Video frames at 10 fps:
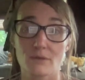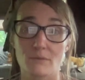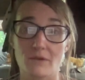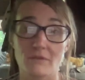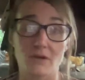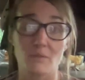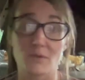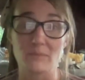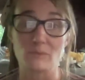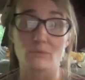rather than I
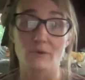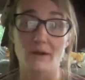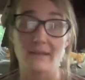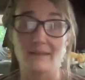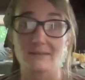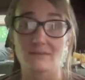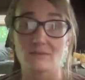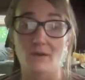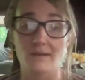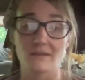want to be right.
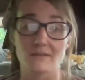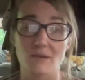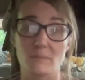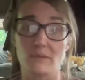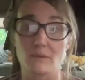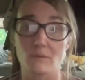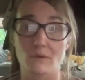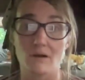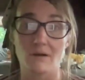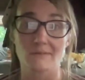So I can accept being
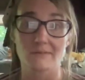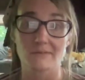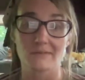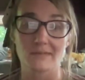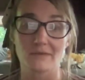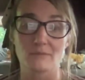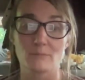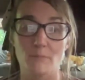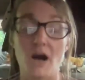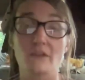wrong to like
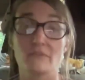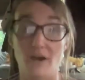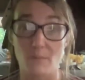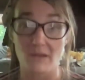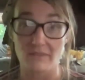modify my